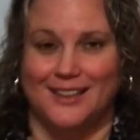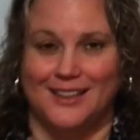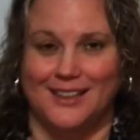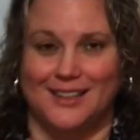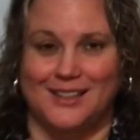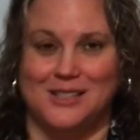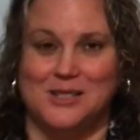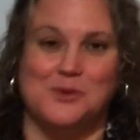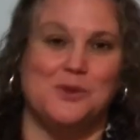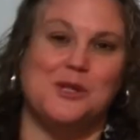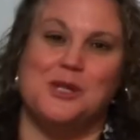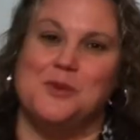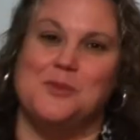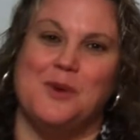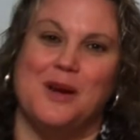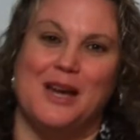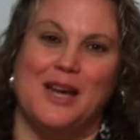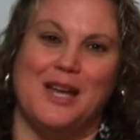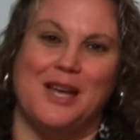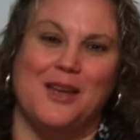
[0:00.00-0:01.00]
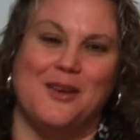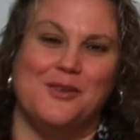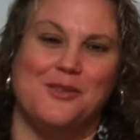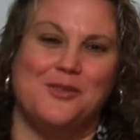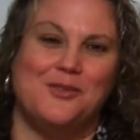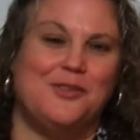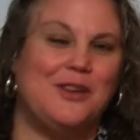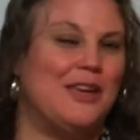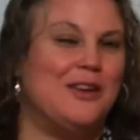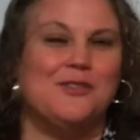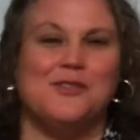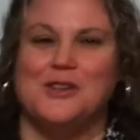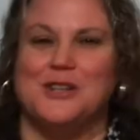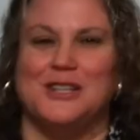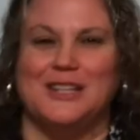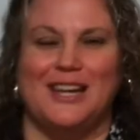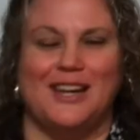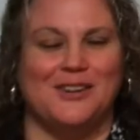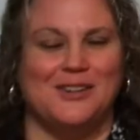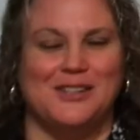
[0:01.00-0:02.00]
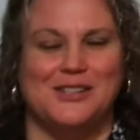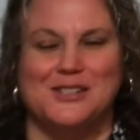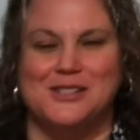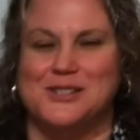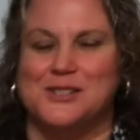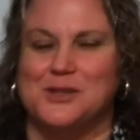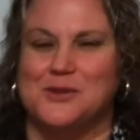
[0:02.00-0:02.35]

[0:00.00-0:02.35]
It is one of my favorite areas